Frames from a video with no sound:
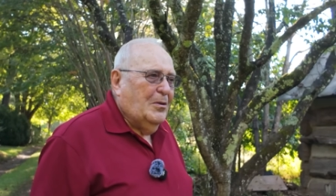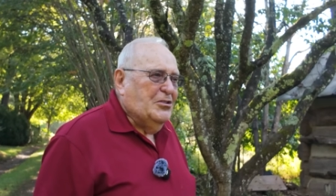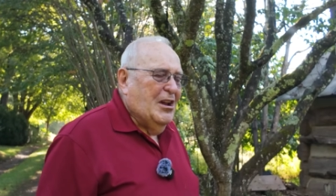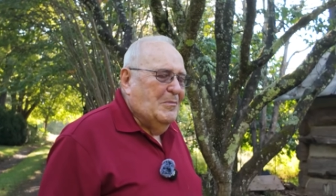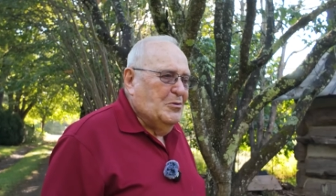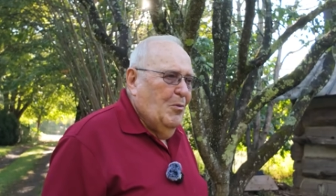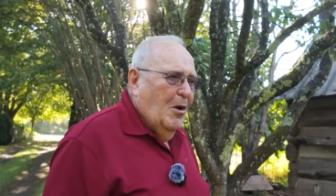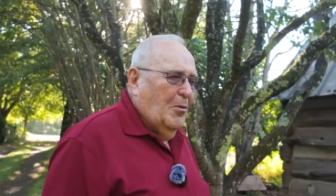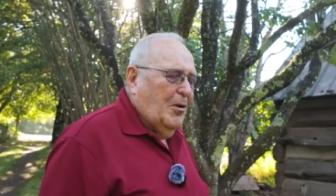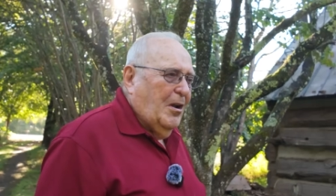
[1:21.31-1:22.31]
James
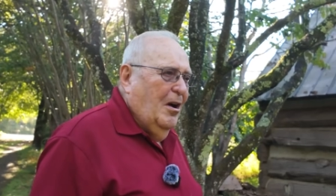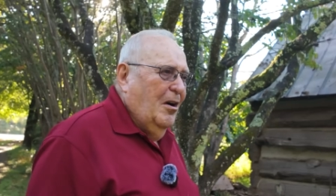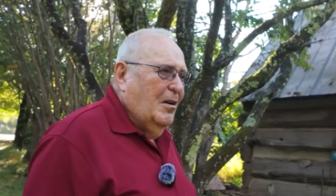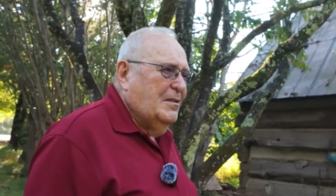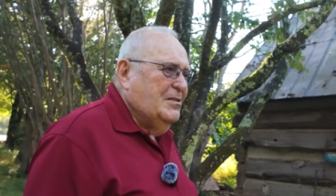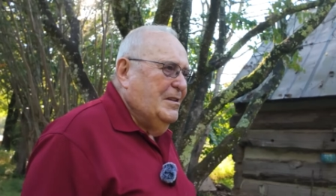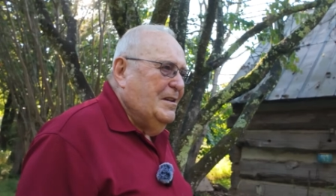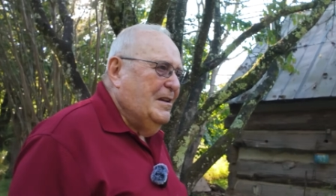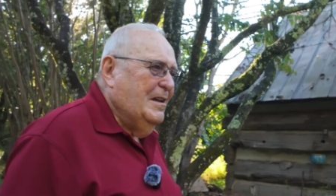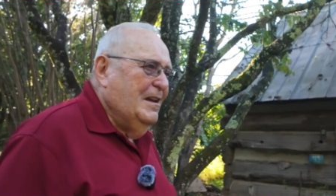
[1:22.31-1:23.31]
Walter Cox
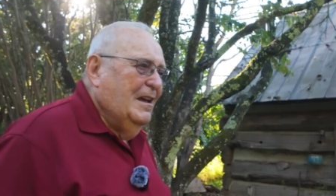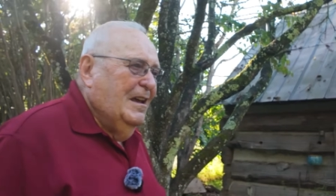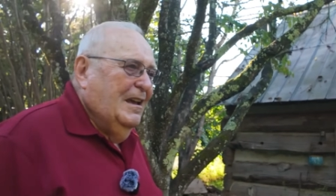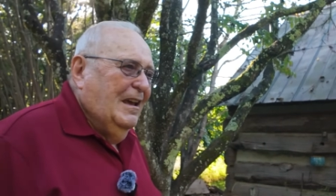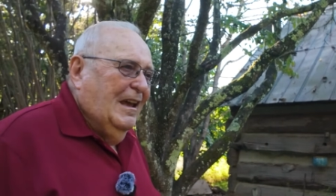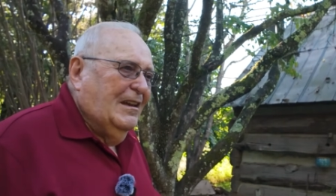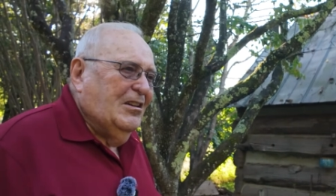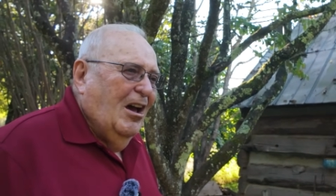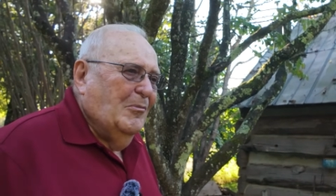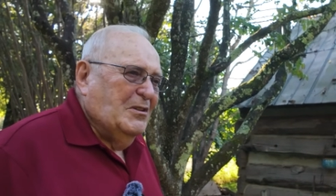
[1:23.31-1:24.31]
and
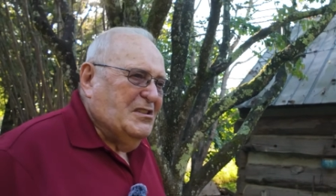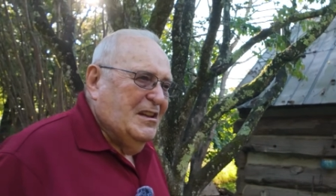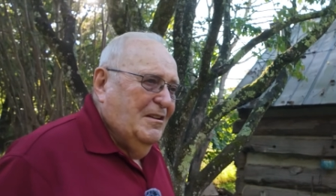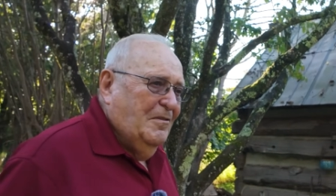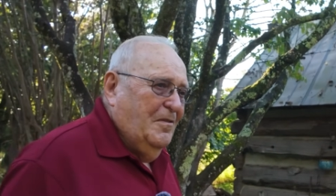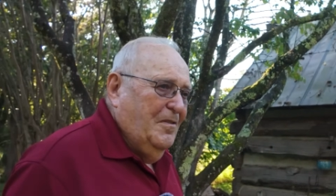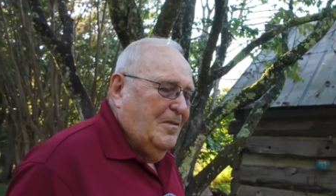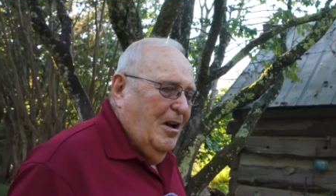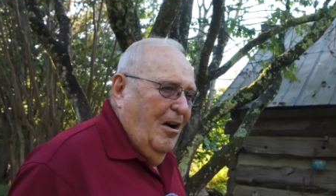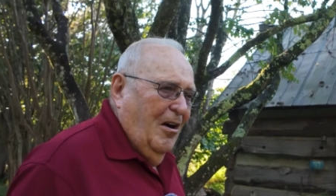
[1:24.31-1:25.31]
Thomas F.
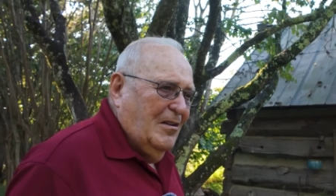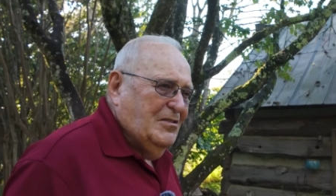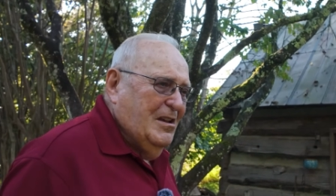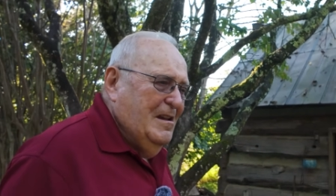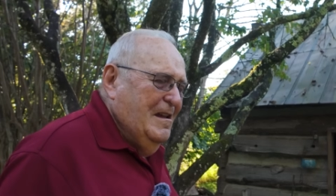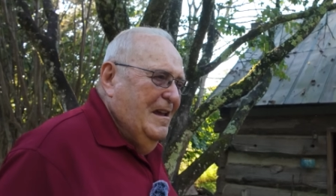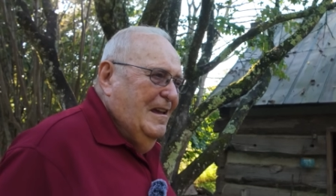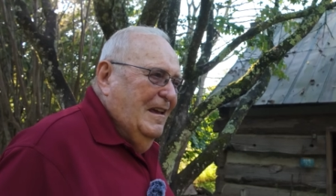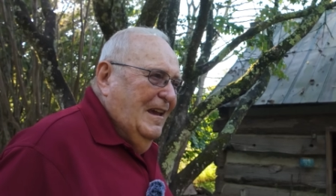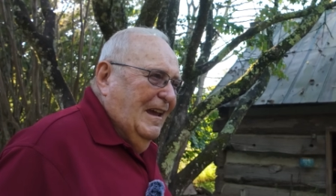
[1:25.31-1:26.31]
Cox,
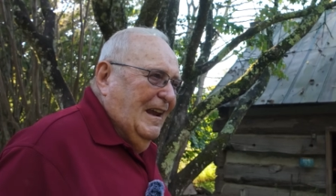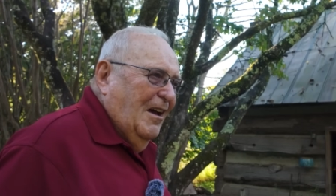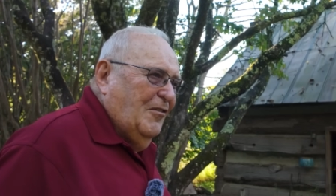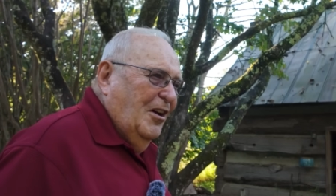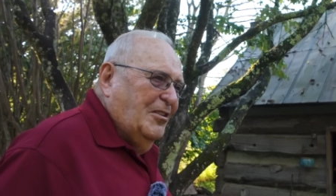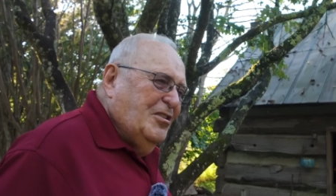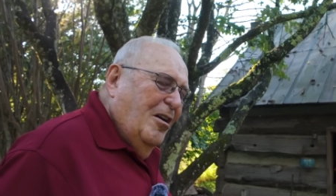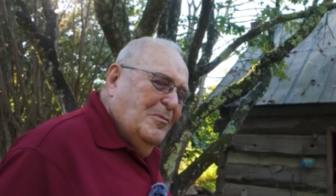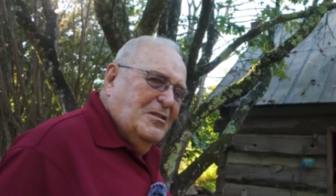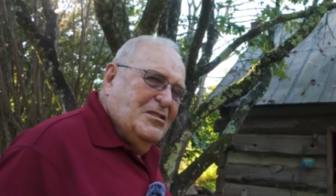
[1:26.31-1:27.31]
and I've got
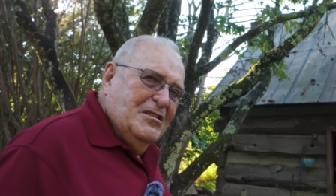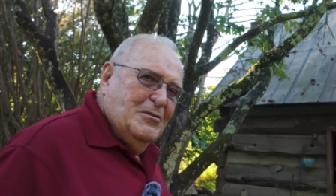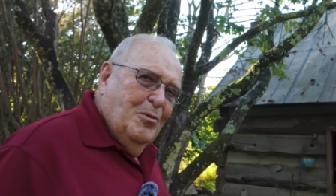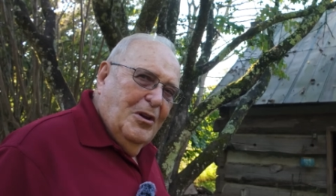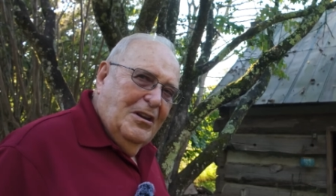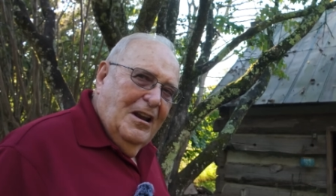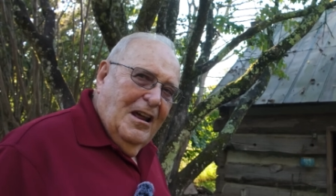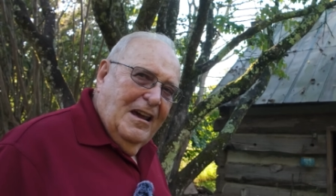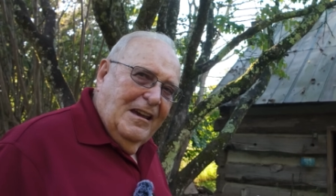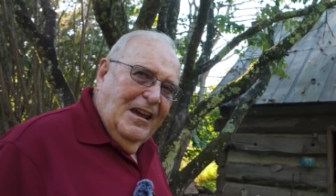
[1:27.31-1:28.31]
Thomas's wooden
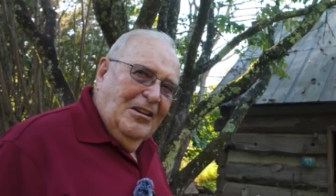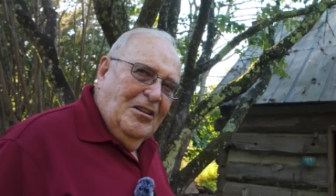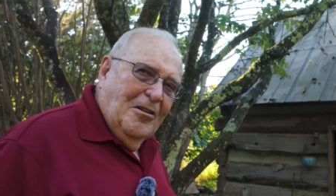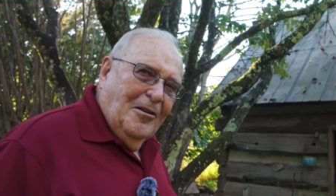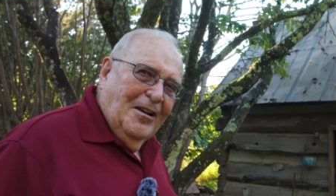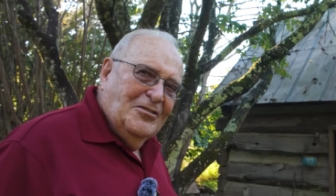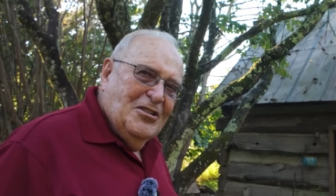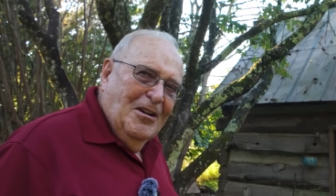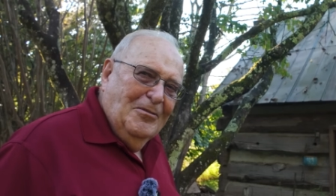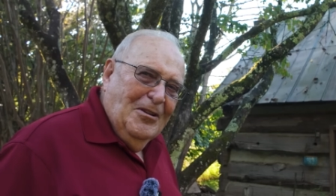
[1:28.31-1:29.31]
leg in here I'll
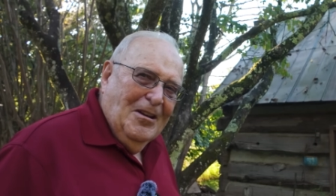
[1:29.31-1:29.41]
show you.